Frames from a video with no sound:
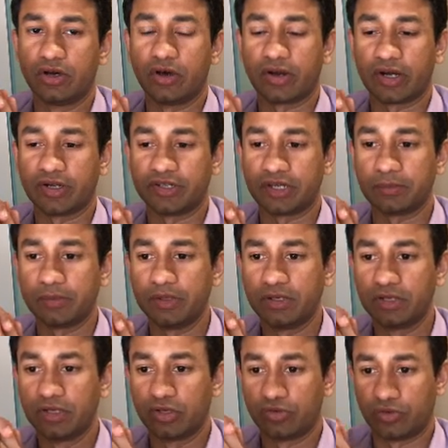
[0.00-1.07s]
or an
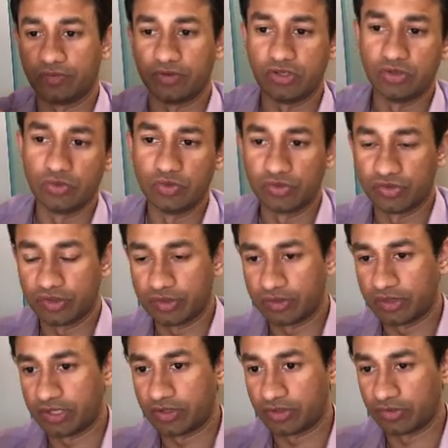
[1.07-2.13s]
tuple. So we use uh,
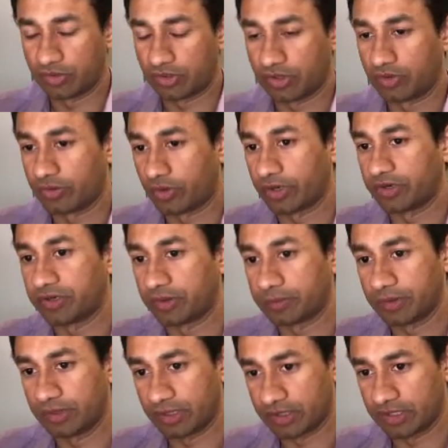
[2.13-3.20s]
like sorry not in
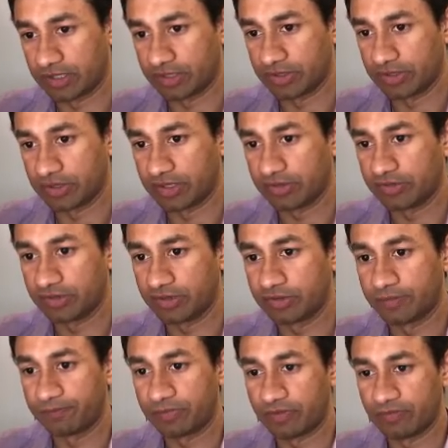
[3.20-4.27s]
tuple, like in other
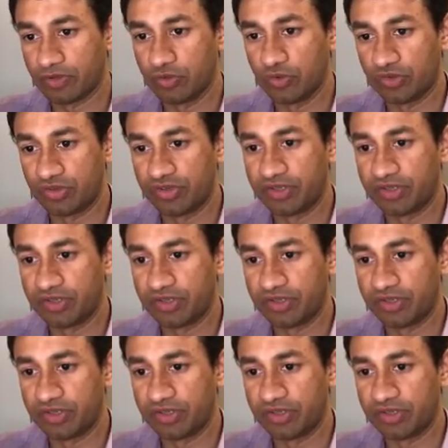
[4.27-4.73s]
cases we use